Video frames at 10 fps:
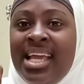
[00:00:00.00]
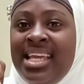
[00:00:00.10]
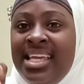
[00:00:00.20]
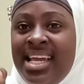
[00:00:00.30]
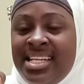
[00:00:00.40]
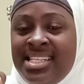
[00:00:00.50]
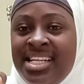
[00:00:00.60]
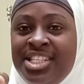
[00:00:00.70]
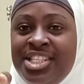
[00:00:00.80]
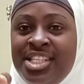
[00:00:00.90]
Yes,
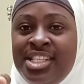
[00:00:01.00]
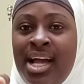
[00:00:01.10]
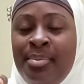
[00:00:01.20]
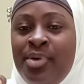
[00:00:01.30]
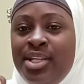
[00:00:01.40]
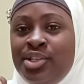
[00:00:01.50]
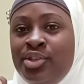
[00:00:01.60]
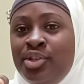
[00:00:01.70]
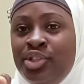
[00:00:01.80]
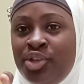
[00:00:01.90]
and I'm going
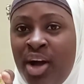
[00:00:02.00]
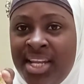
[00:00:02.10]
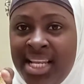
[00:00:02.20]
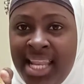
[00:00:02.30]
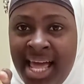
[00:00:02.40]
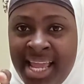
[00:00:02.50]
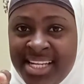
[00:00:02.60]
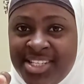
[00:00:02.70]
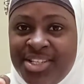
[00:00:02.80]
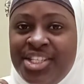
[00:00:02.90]
to draw the
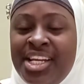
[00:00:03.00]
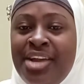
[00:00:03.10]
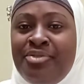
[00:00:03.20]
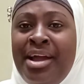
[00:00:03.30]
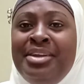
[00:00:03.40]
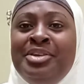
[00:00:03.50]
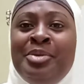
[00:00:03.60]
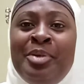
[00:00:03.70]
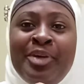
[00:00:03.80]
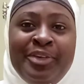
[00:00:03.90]
line so she can write the
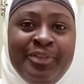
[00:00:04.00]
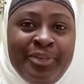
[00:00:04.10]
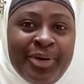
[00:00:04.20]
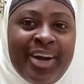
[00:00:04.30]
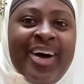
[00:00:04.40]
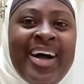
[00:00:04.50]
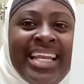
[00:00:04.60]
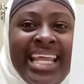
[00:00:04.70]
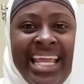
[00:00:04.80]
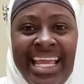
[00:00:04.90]
numeral 4
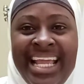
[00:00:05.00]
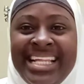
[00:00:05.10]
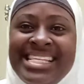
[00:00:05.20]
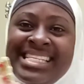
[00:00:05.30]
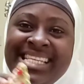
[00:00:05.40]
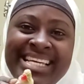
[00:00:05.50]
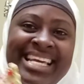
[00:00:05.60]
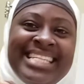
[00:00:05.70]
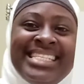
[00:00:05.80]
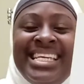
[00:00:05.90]
on it. So
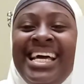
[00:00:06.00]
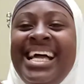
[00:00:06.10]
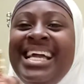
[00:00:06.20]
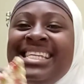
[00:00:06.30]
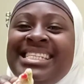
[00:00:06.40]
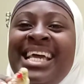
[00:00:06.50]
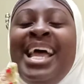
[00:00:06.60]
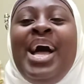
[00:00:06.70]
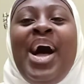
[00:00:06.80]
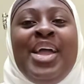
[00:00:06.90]
yes guys,
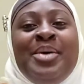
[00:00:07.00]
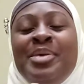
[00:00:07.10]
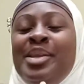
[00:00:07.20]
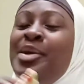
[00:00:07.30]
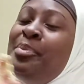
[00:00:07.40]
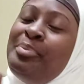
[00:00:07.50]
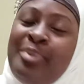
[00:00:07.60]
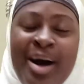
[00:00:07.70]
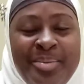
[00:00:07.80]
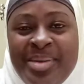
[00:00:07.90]
I am in the
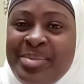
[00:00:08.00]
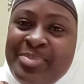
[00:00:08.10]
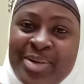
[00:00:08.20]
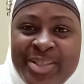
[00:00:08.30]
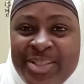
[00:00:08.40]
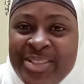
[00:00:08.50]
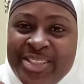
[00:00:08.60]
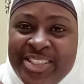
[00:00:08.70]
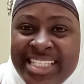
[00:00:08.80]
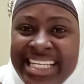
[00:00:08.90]
mommy
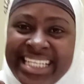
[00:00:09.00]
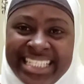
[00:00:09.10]
mood.